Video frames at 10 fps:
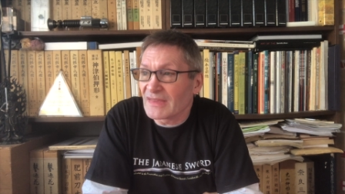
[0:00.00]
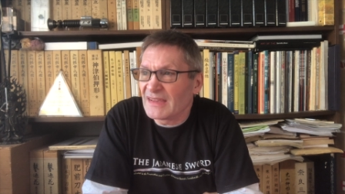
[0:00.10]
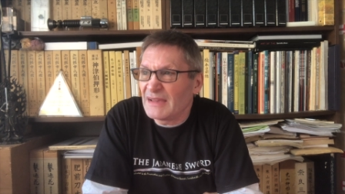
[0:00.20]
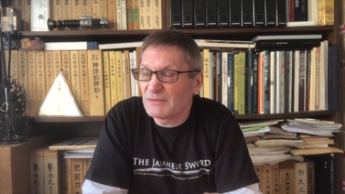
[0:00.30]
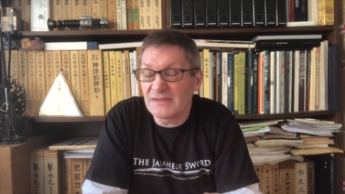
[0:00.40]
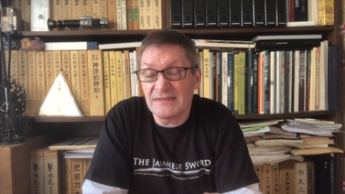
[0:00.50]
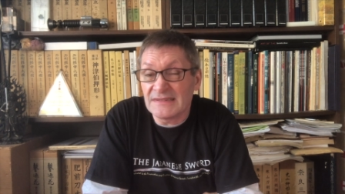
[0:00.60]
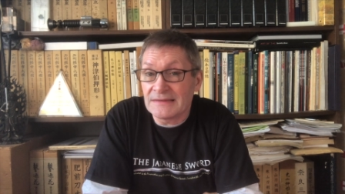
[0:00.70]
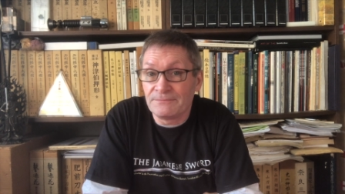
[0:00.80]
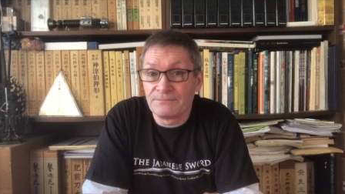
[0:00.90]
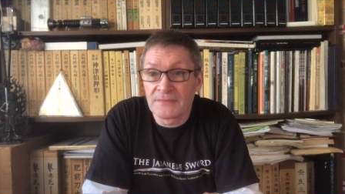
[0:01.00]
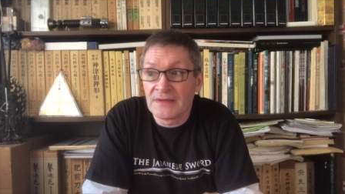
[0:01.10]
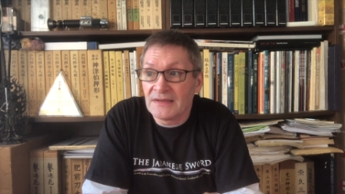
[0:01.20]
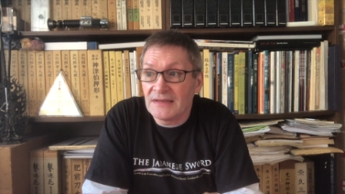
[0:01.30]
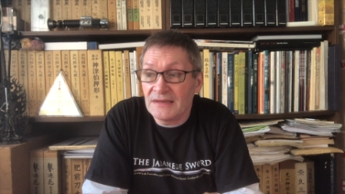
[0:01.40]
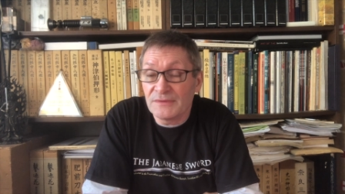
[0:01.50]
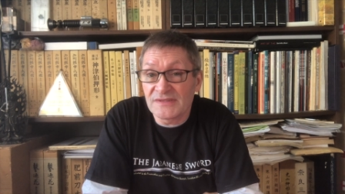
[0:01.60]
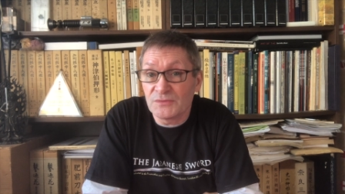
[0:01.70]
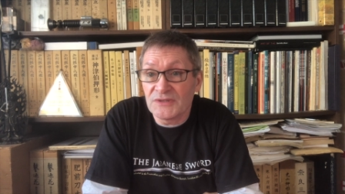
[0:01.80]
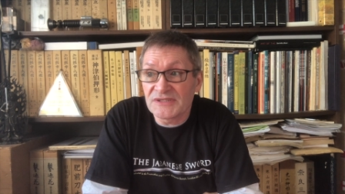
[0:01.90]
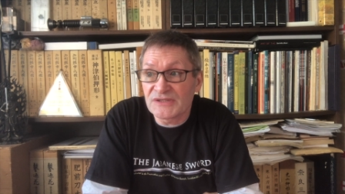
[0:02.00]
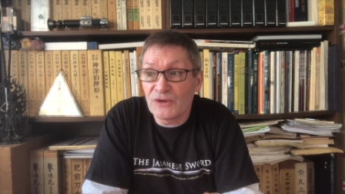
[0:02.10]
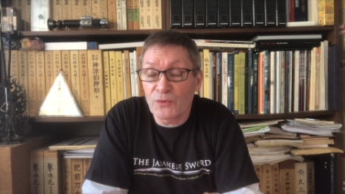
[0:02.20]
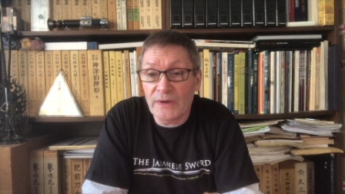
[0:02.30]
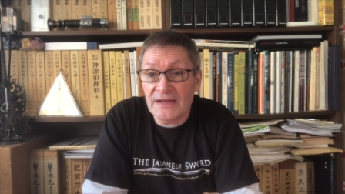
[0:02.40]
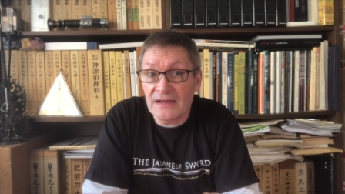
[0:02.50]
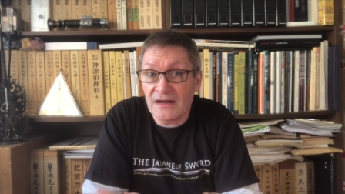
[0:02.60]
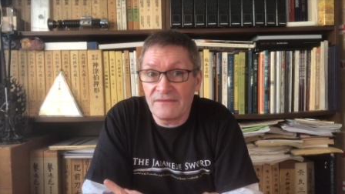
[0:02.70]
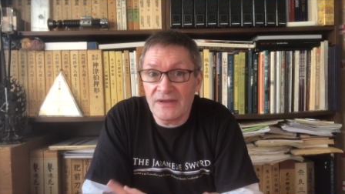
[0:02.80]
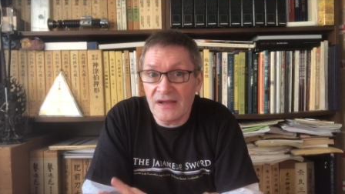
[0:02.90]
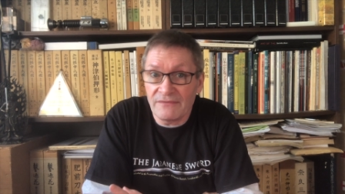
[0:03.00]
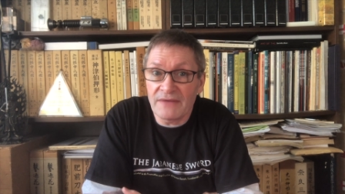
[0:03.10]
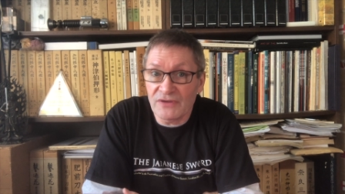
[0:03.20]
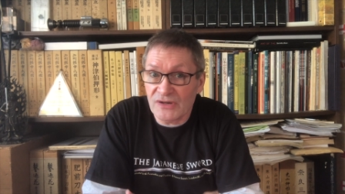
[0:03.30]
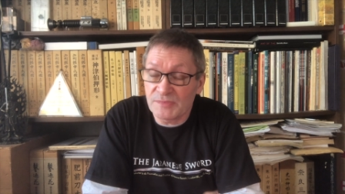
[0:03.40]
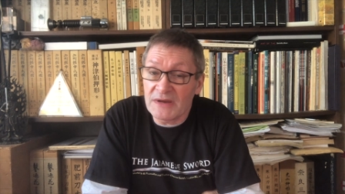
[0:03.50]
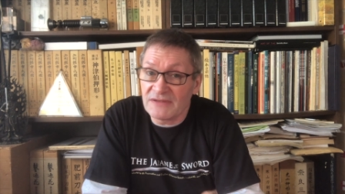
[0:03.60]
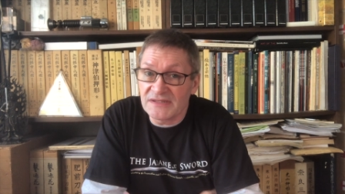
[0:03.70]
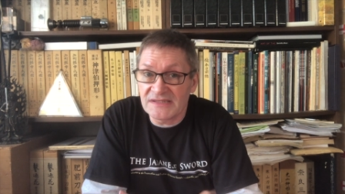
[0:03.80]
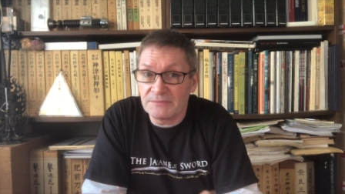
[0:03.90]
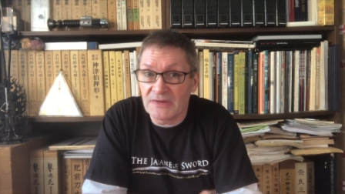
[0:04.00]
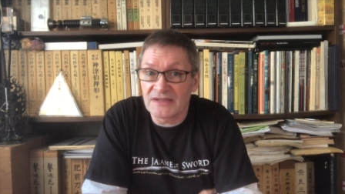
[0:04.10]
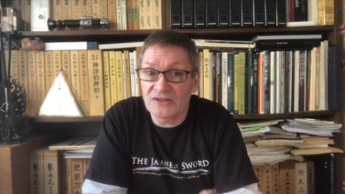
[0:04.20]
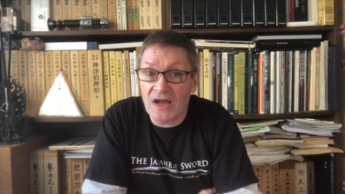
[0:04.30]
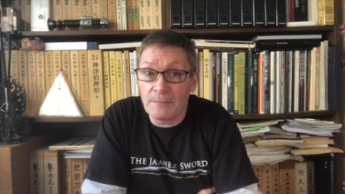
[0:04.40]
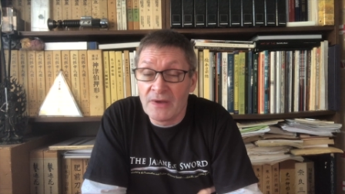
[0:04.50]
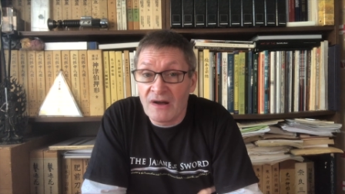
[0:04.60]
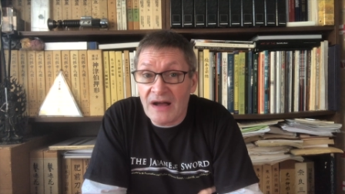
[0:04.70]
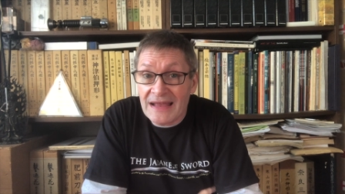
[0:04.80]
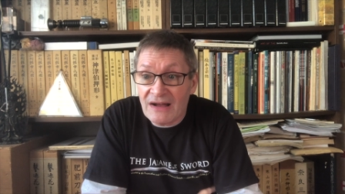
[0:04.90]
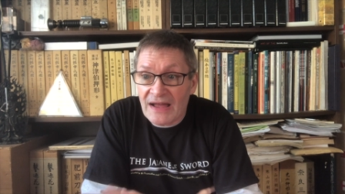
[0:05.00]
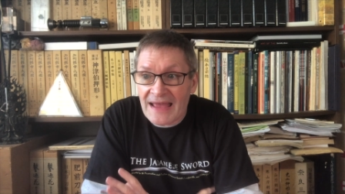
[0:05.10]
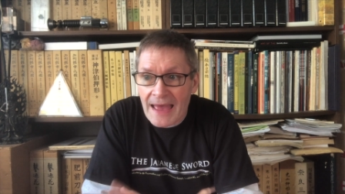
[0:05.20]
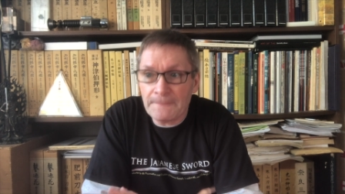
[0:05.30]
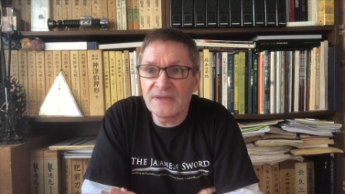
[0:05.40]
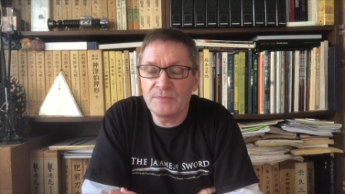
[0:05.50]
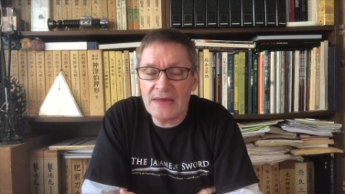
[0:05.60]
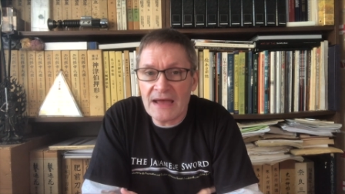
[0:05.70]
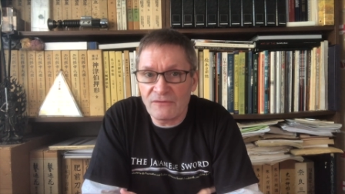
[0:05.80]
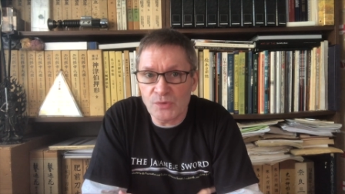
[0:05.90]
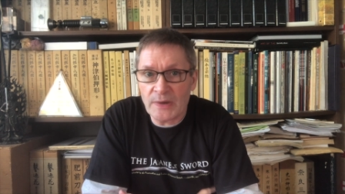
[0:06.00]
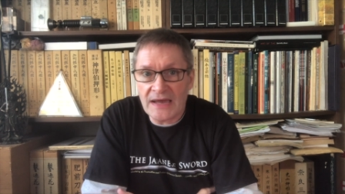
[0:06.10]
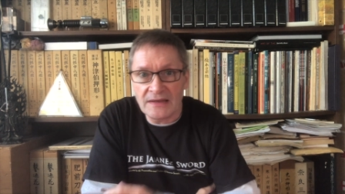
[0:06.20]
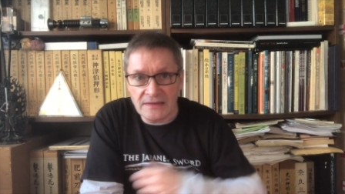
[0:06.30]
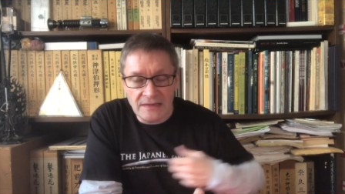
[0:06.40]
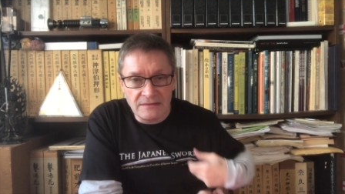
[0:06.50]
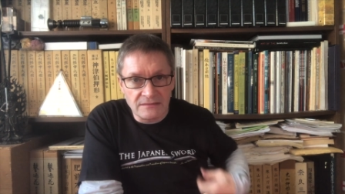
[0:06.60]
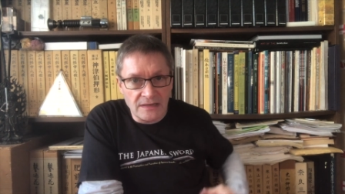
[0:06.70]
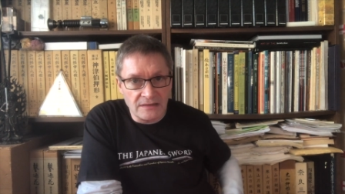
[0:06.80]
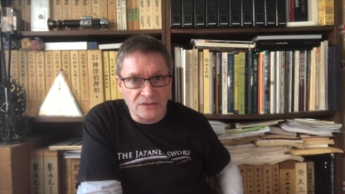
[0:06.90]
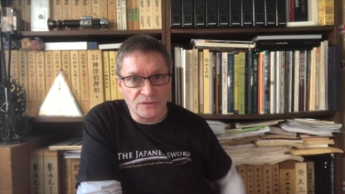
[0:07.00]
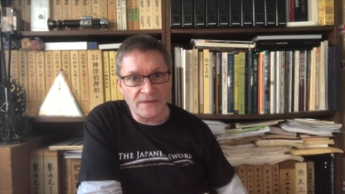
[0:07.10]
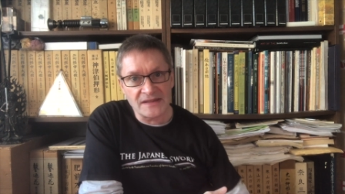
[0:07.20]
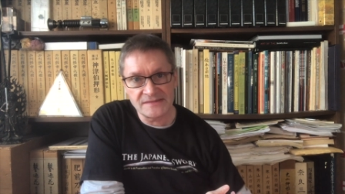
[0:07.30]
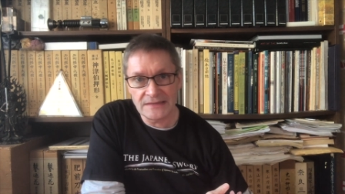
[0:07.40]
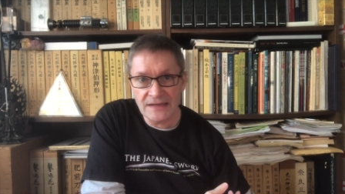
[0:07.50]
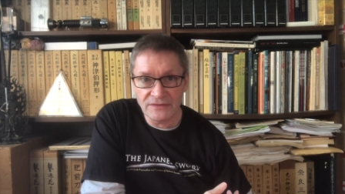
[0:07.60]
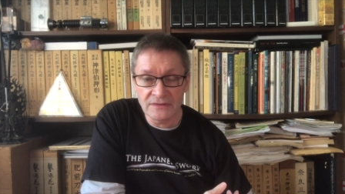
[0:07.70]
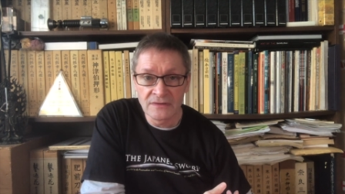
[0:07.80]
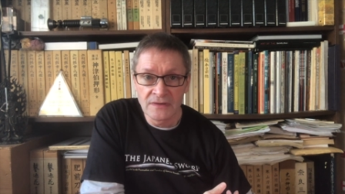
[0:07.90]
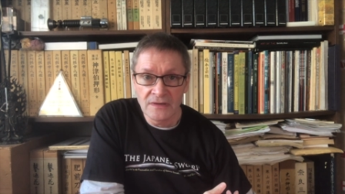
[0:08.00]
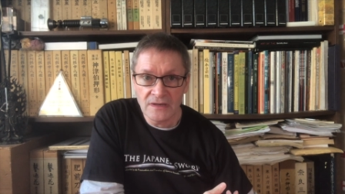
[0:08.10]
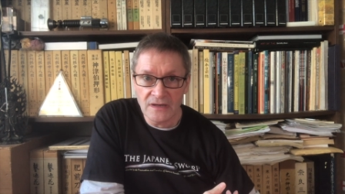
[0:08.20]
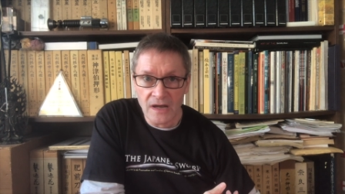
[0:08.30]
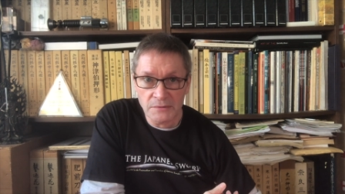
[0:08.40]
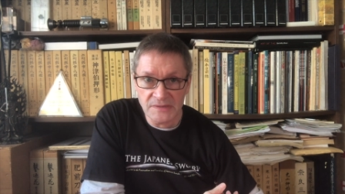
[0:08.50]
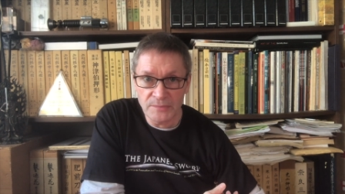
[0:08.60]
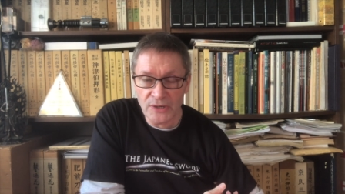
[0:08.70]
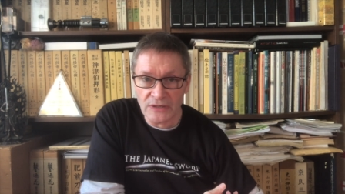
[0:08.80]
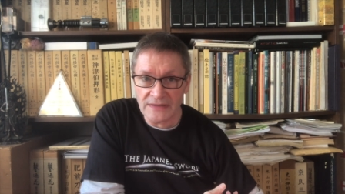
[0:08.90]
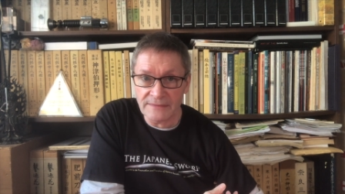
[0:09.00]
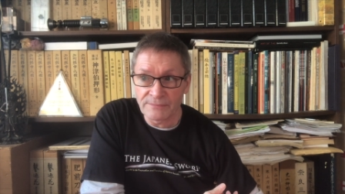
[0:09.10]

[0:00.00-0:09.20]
It was, yeah, it was the worst earthquake I've ever experienced in my time. I happened to be out of Japan in 2011. I was in Berkeley